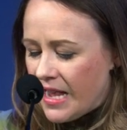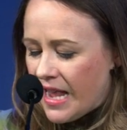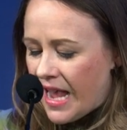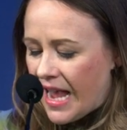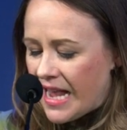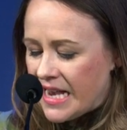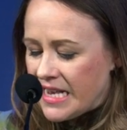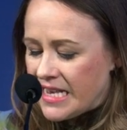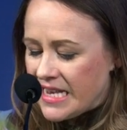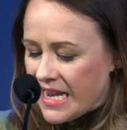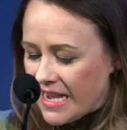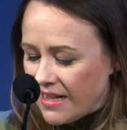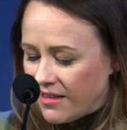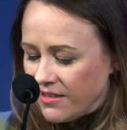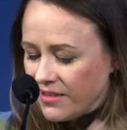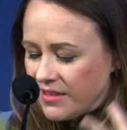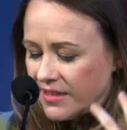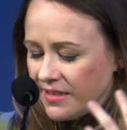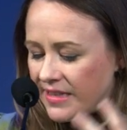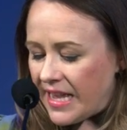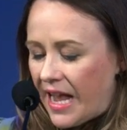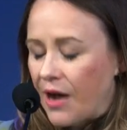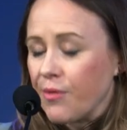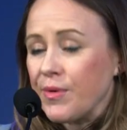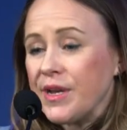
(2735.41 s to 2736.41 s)
and tells
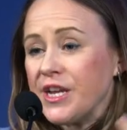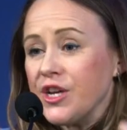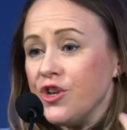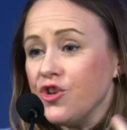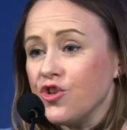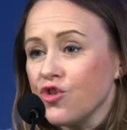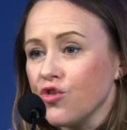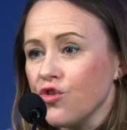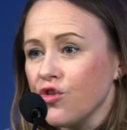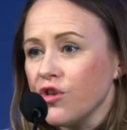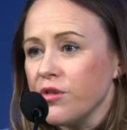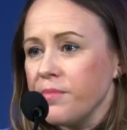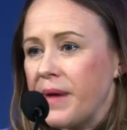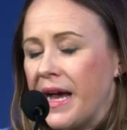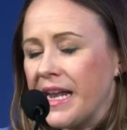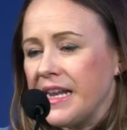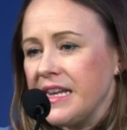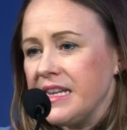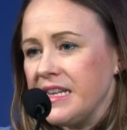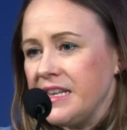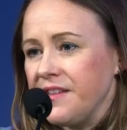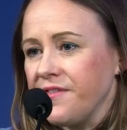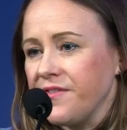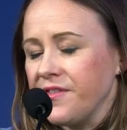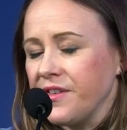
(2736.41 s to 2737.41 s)
us how we can talk about
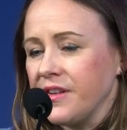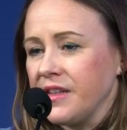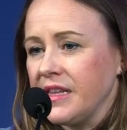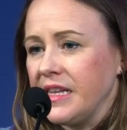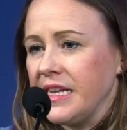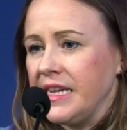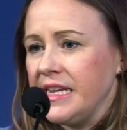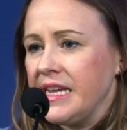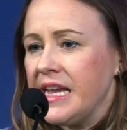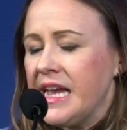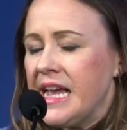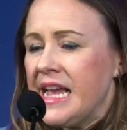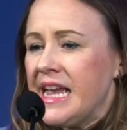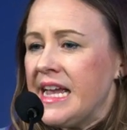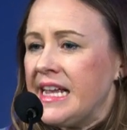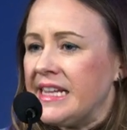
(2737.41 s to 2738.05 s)
it differently.